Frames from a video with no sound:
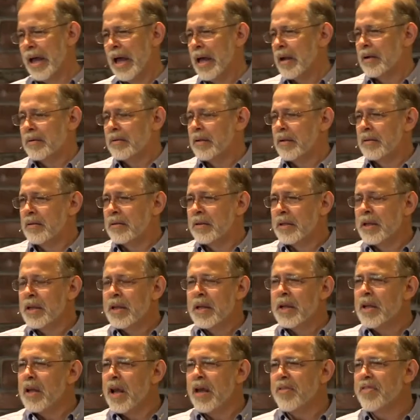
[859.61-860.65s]
I don't know.
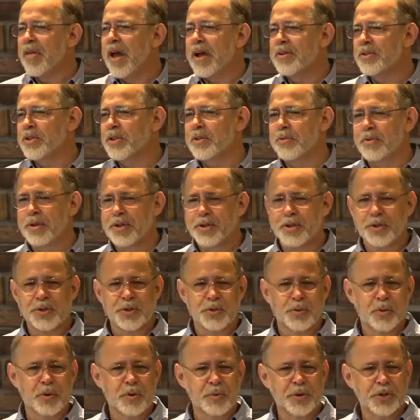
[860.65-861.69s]
A thousand
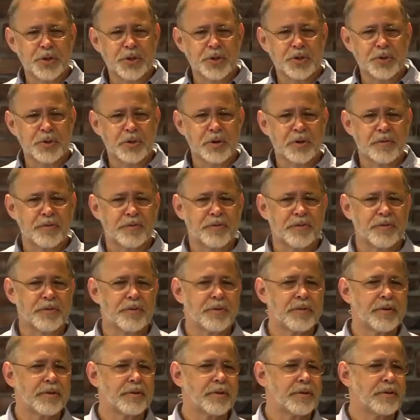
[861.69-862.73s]
reasons where we just sort of
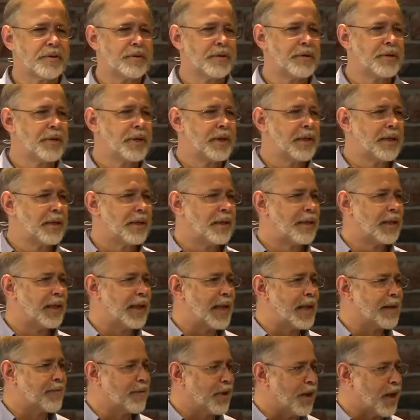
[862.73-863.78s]

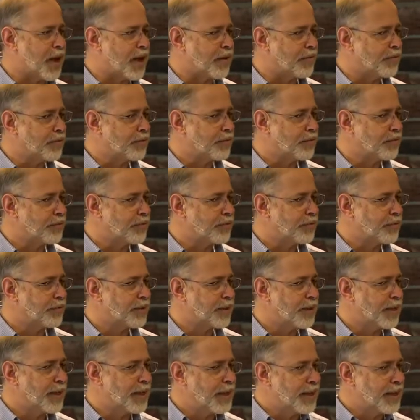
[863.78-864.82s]
level off.
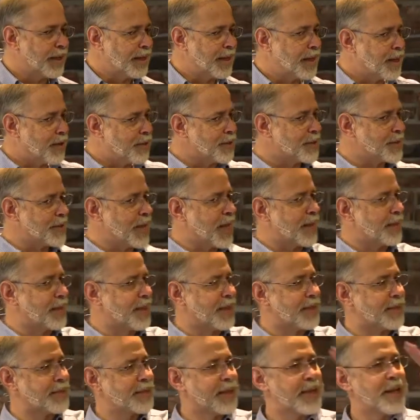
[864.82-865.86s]
You know, it's not
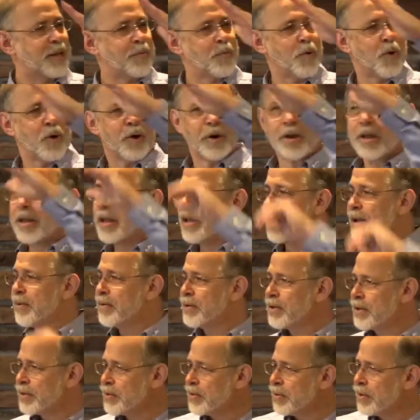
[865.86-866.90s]
this anymore. We
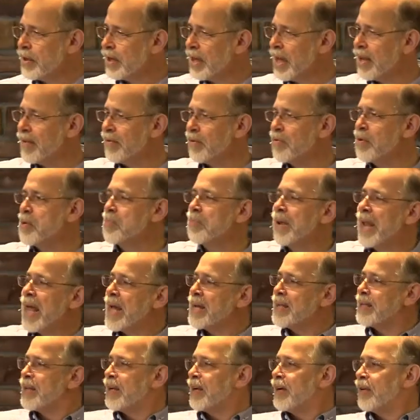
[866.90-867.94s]
just sort of level. We
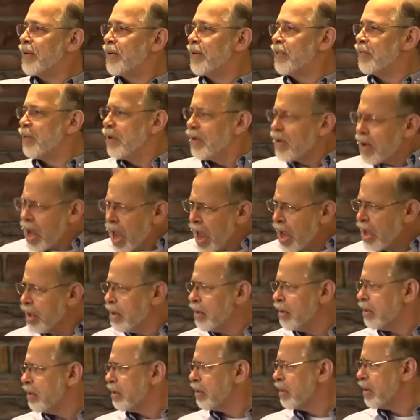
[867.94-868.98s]
plateau. We're okay.
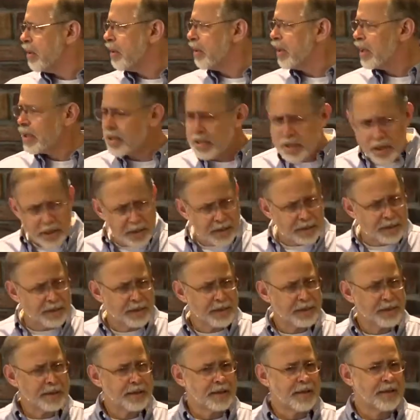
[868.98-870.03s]
It's good.
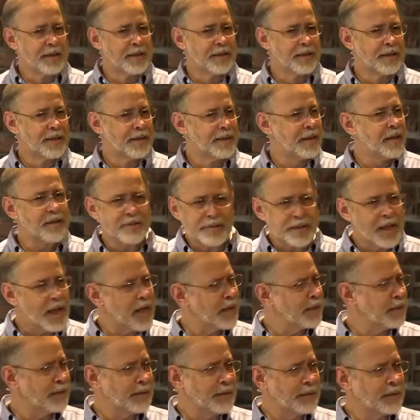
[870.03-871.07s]
No, it's not.